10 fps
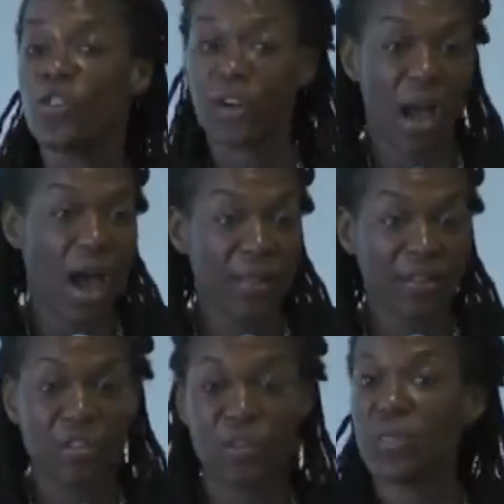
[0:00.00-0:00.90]
For
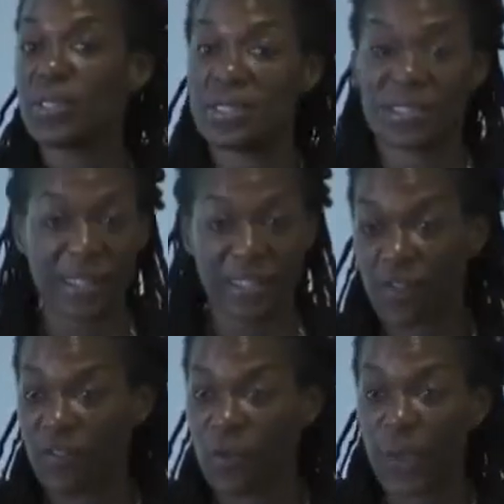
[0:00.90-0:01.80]
college students, it's like
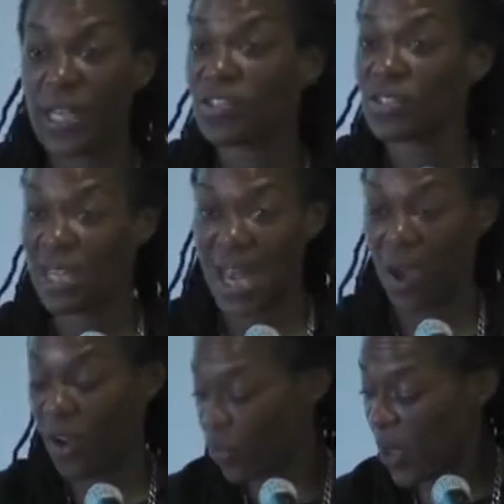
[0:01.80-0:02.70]
several pages. They
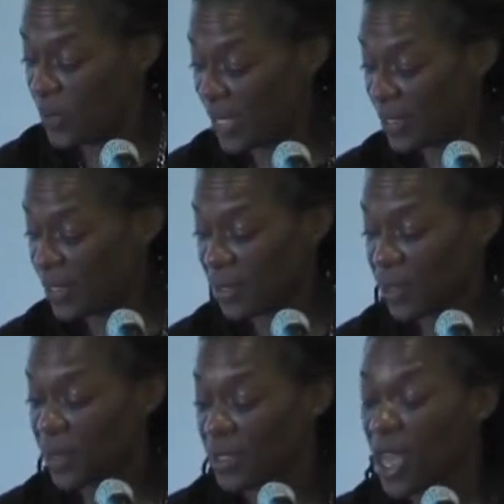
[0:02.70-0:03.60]
now have websites that
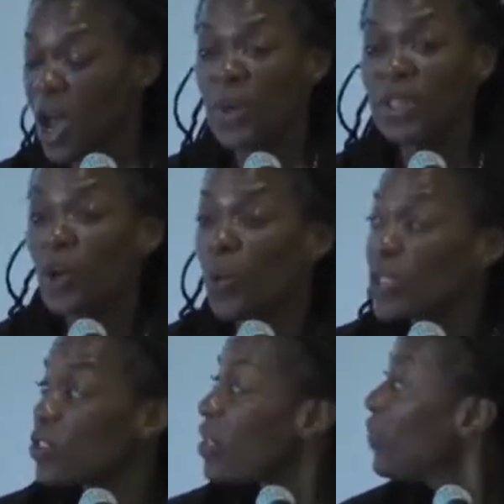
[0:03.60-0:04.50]
do this. But the
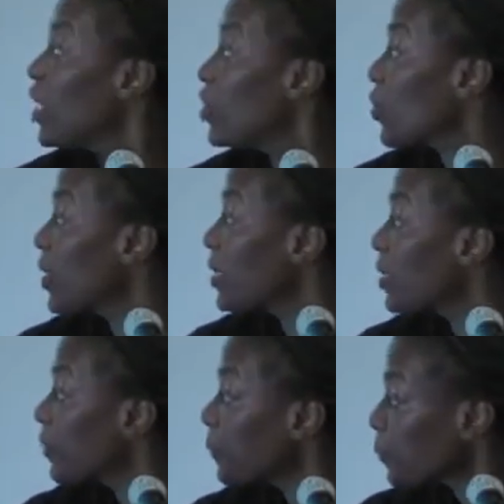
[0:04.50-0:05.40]
question of interest